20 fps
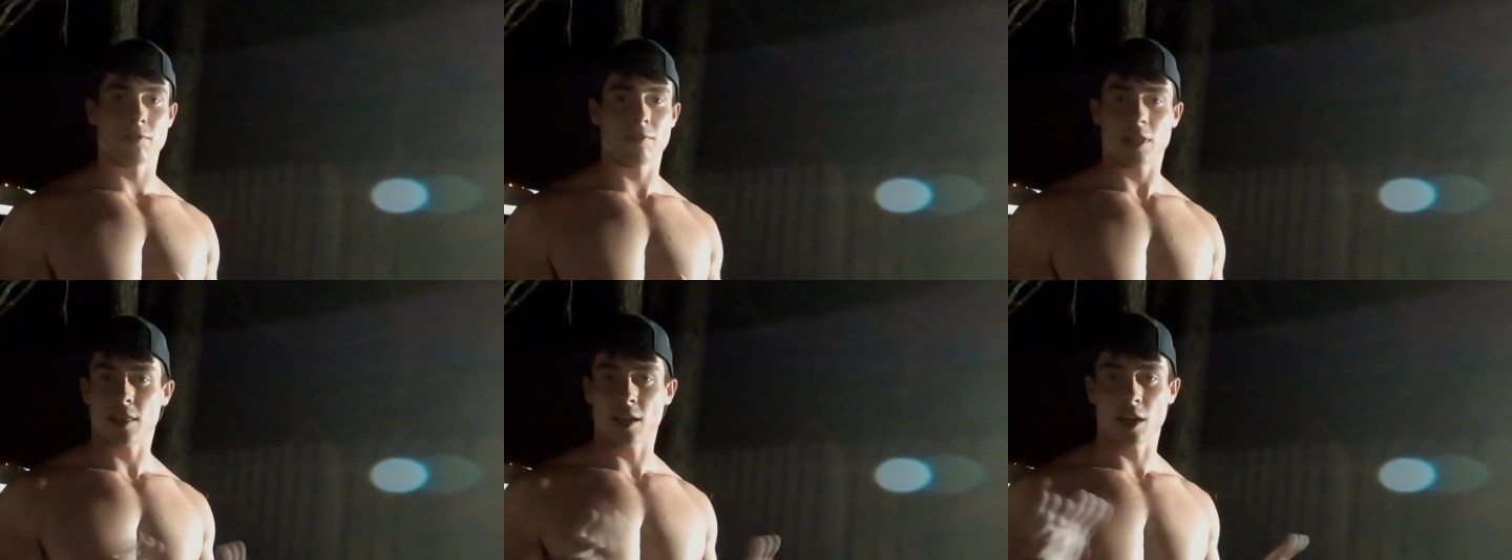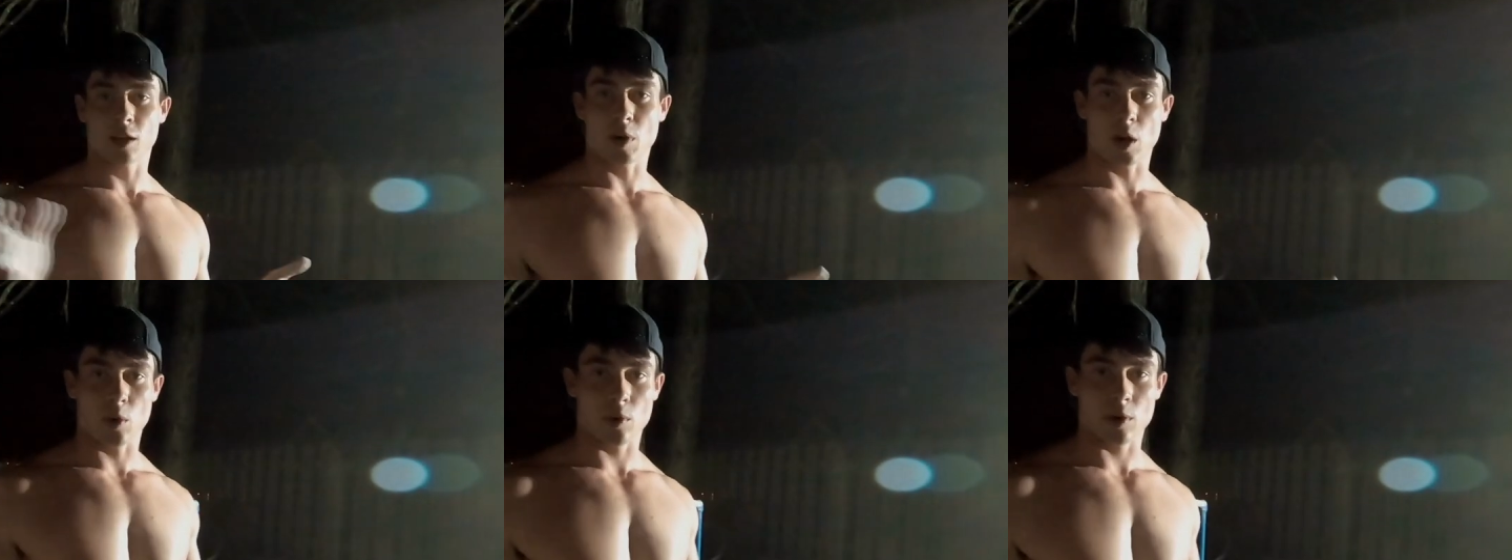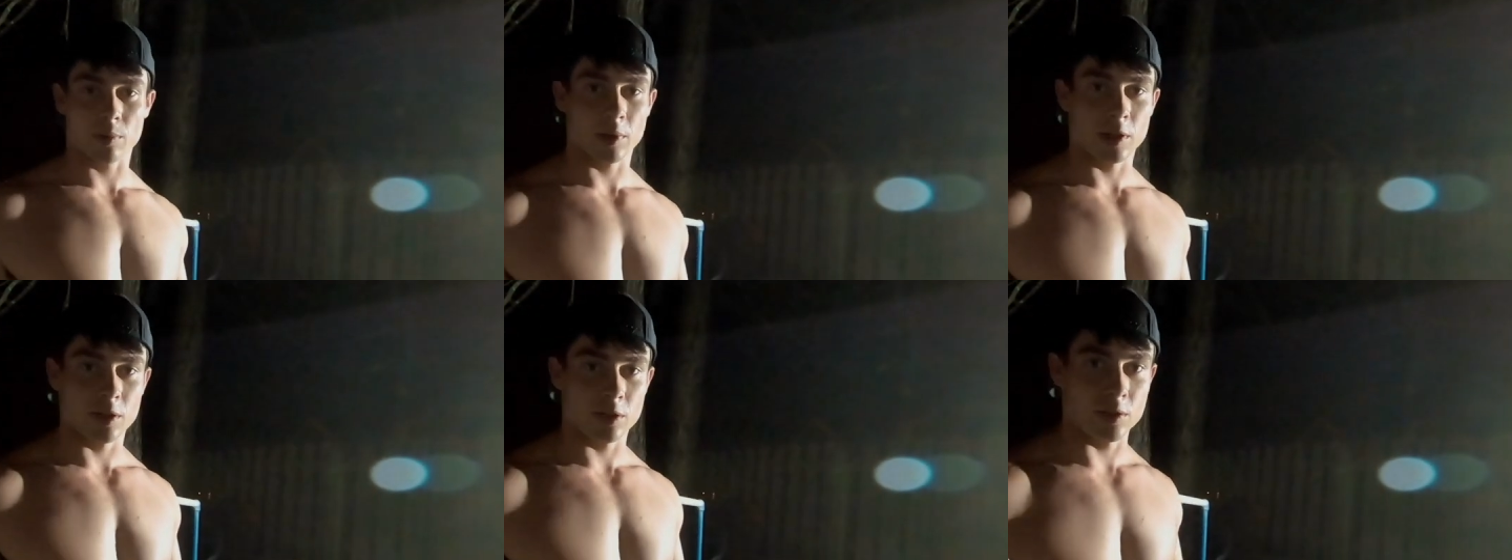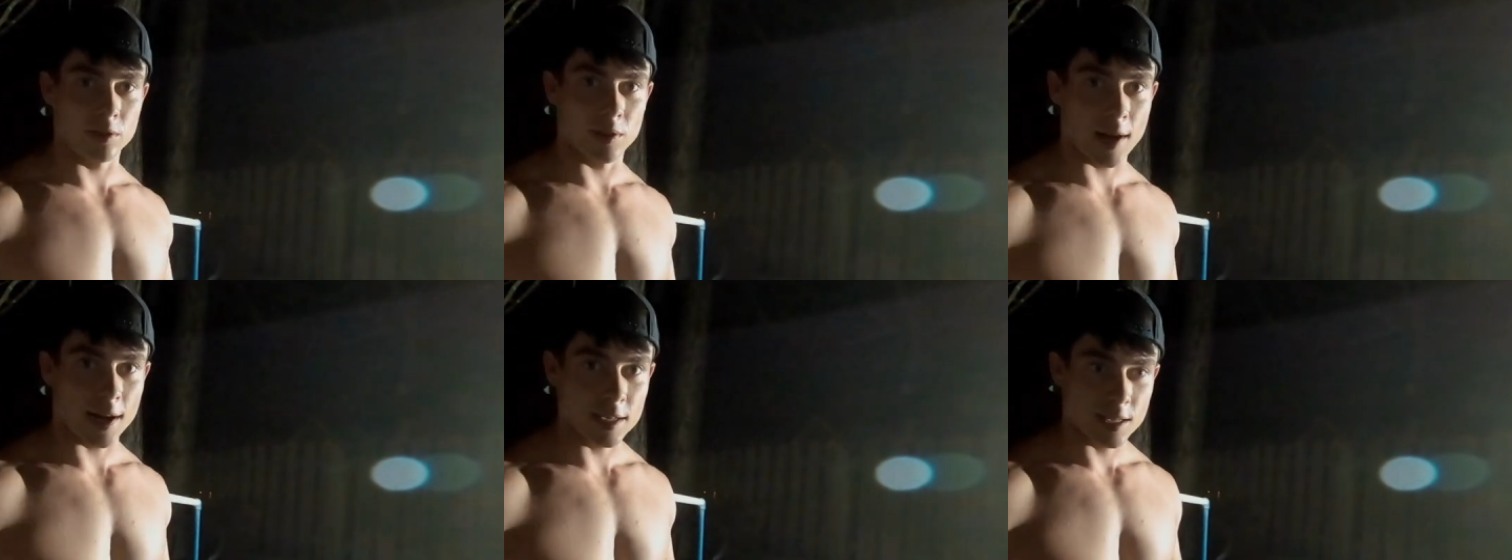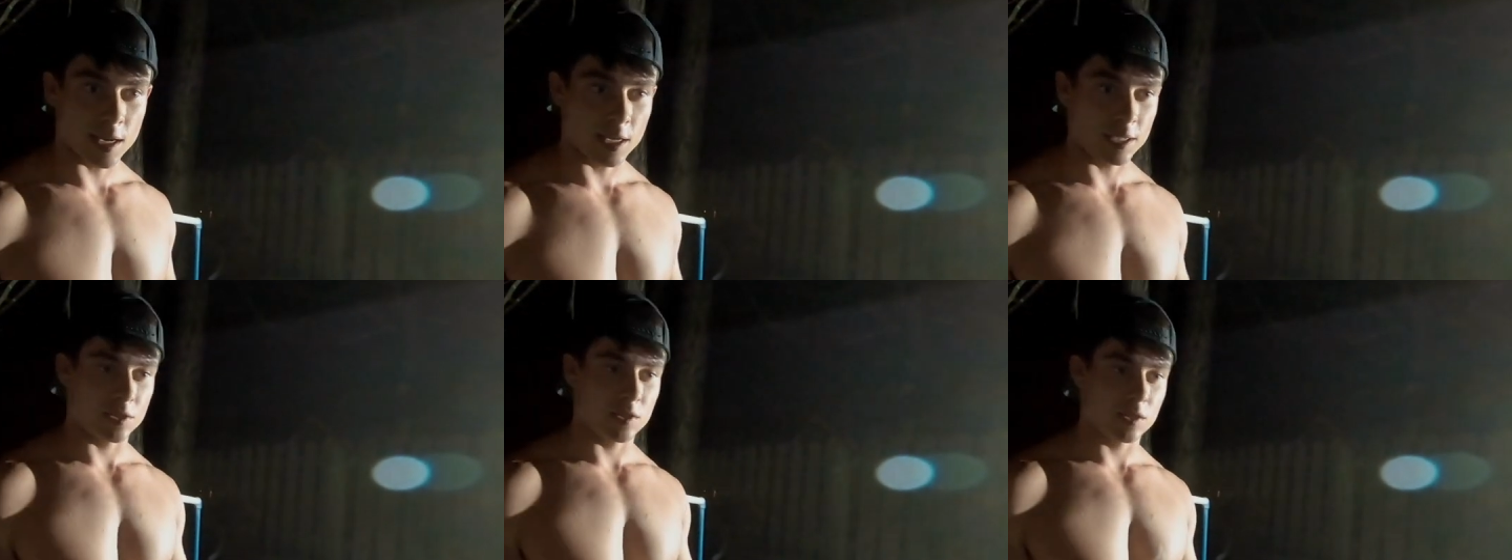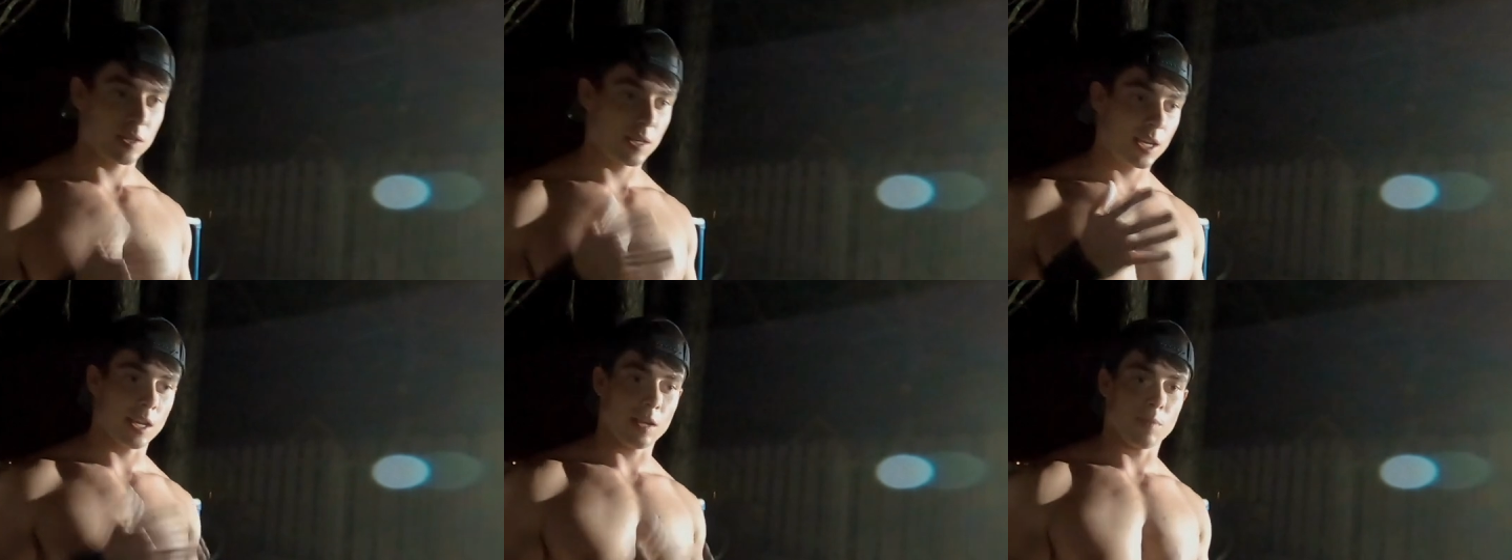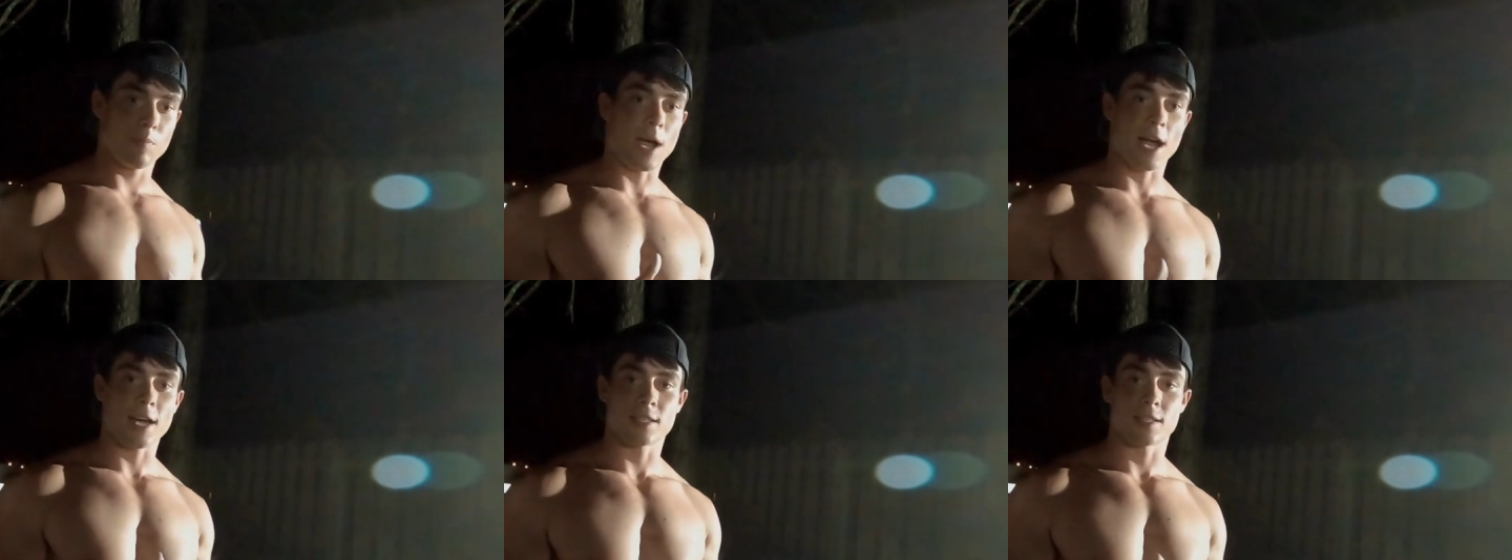even think about what I'm going to do next. I just
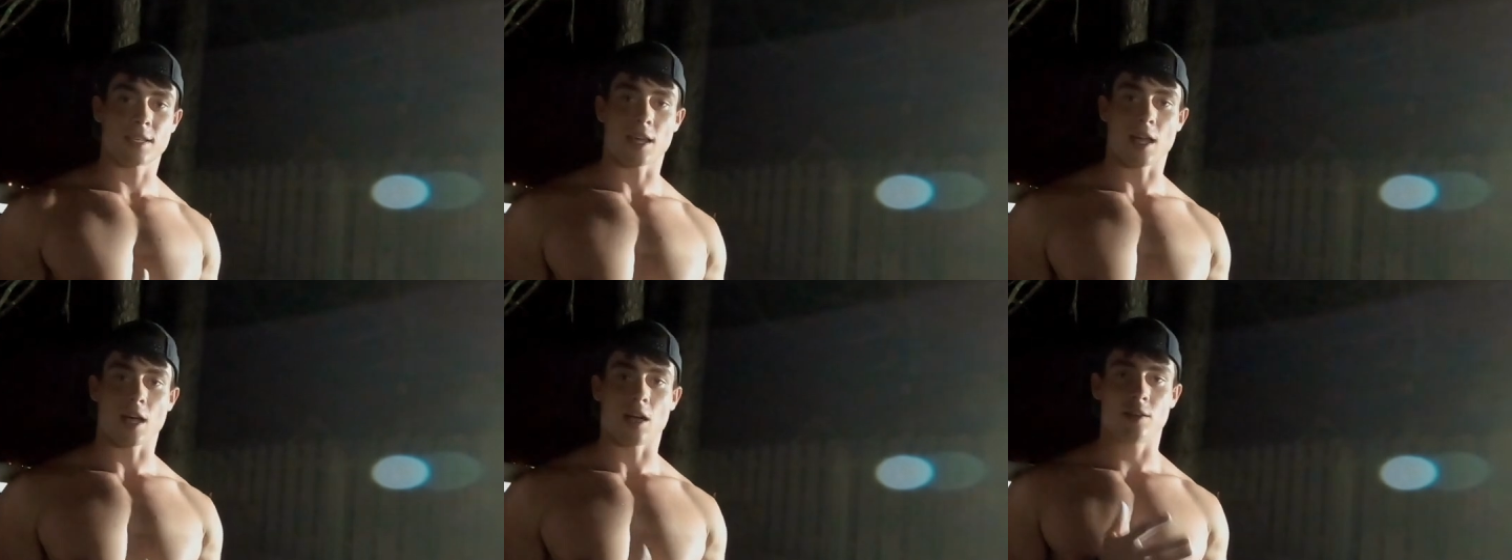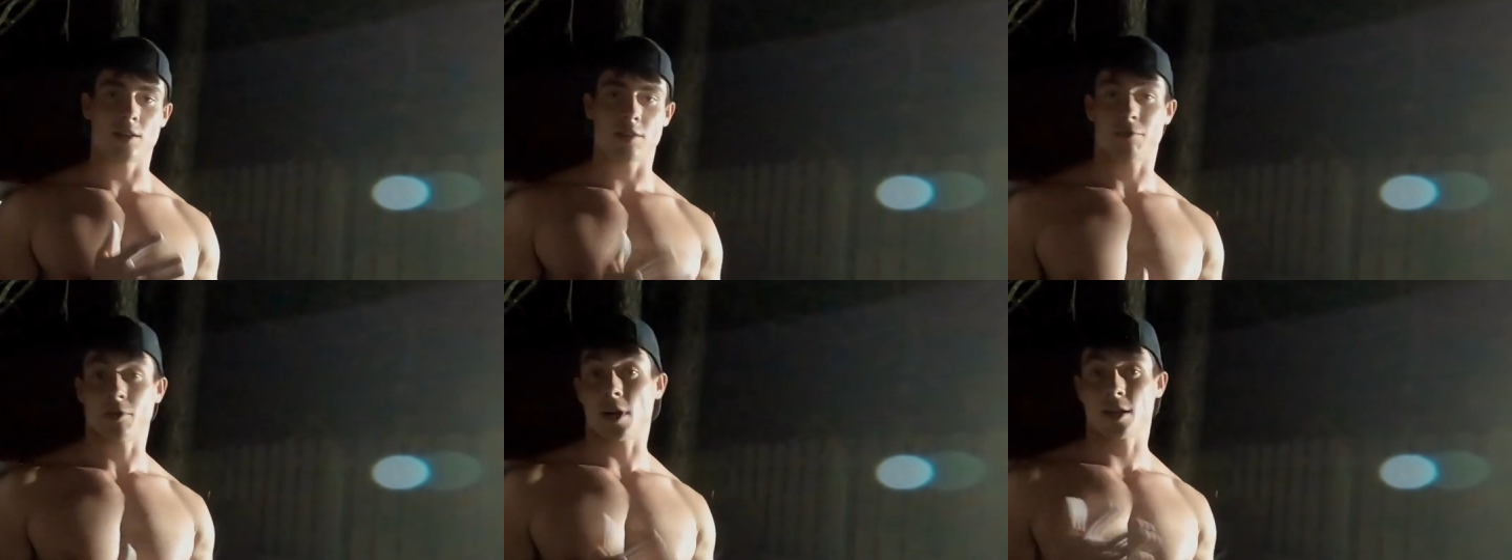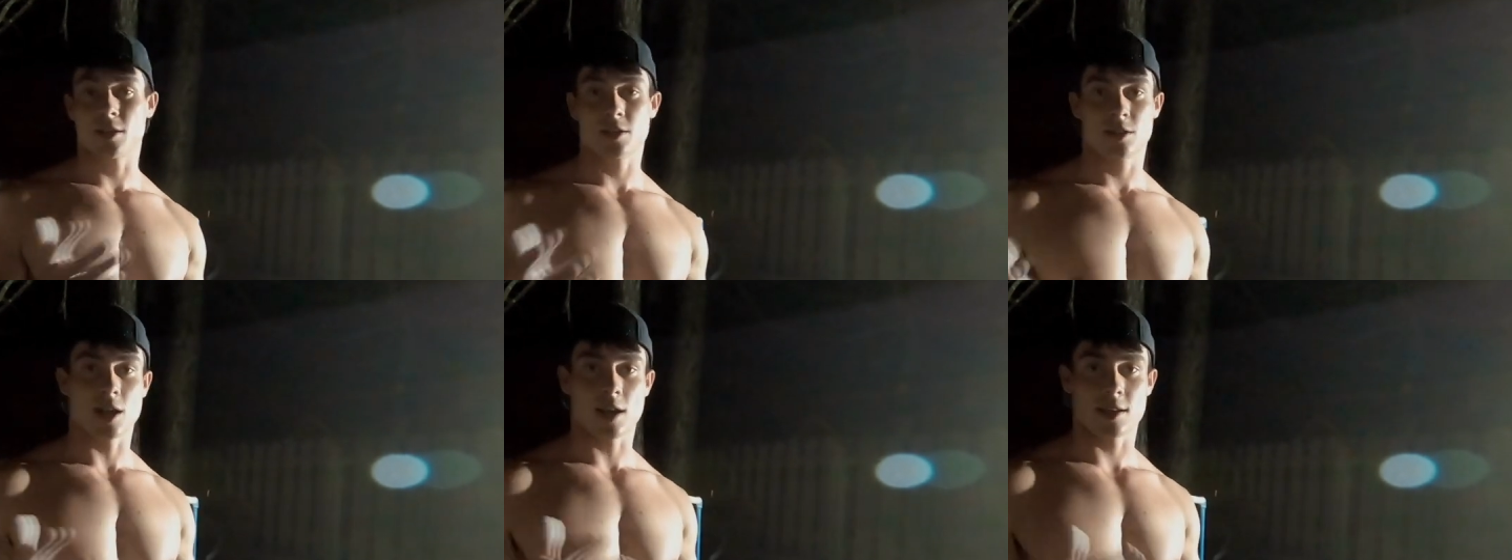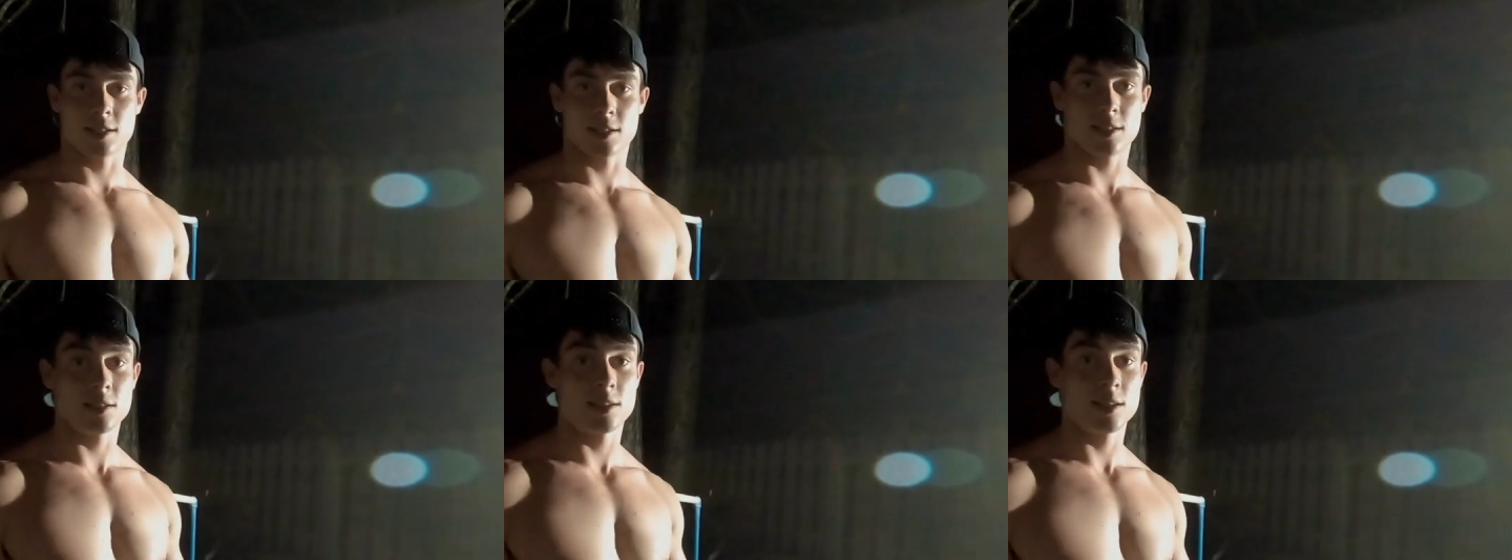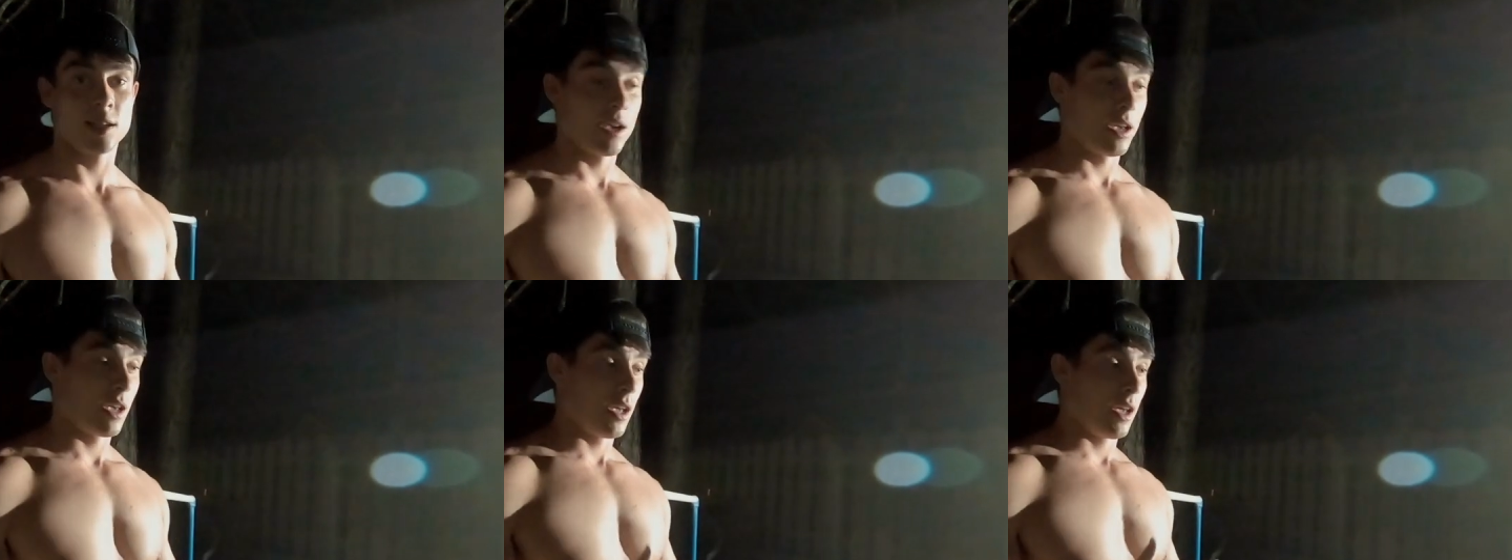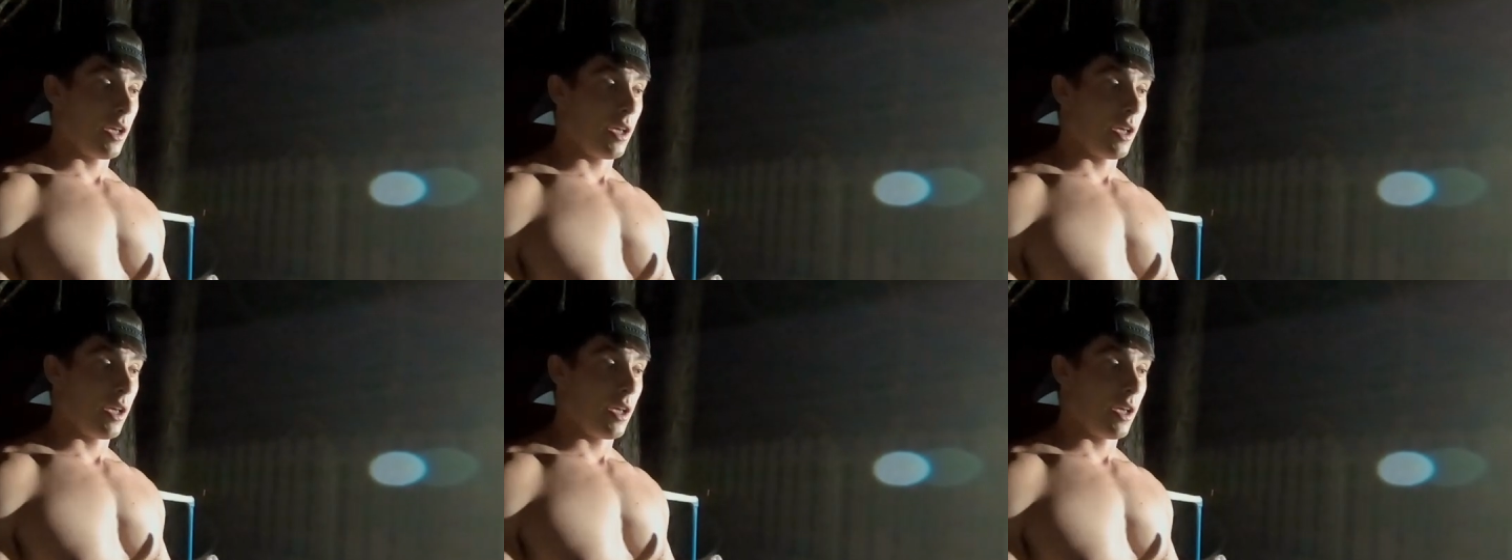keep maxing out different exercises